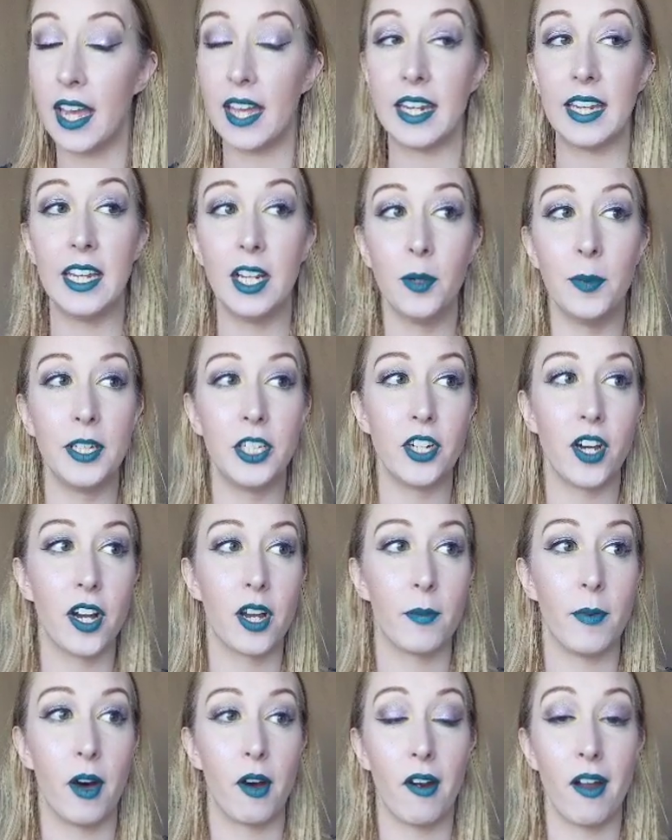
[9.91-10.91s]
and hear me talk
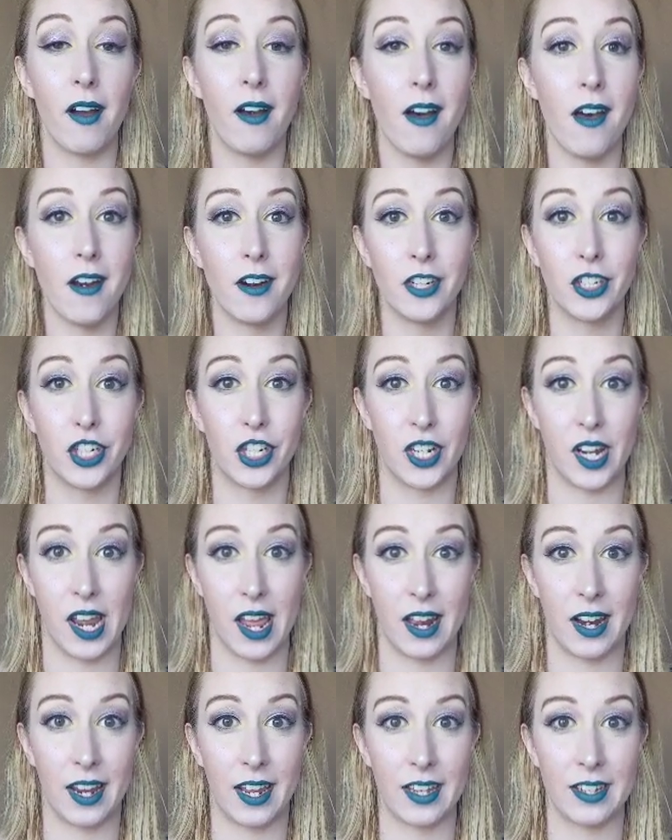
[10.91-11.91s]
about utter
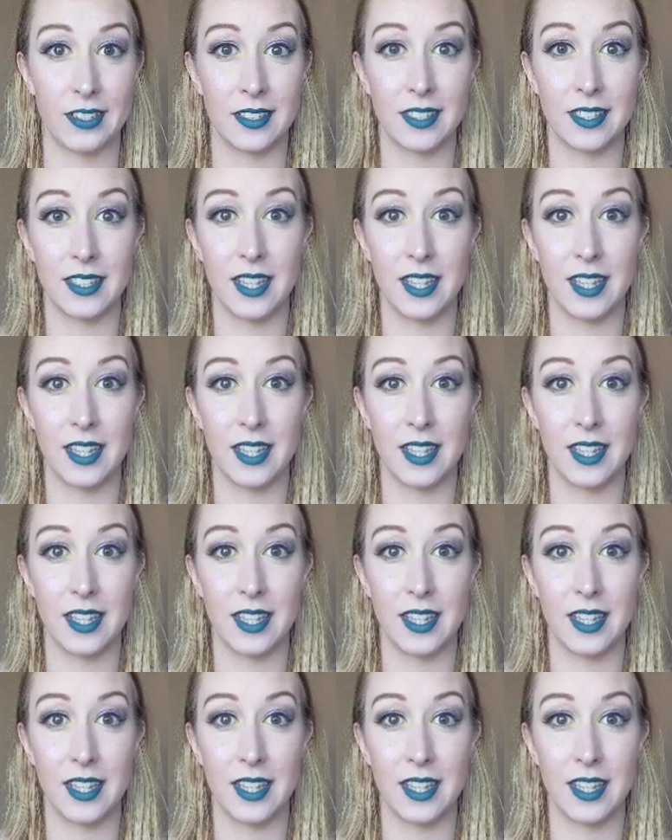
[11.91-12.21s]
shenanigans,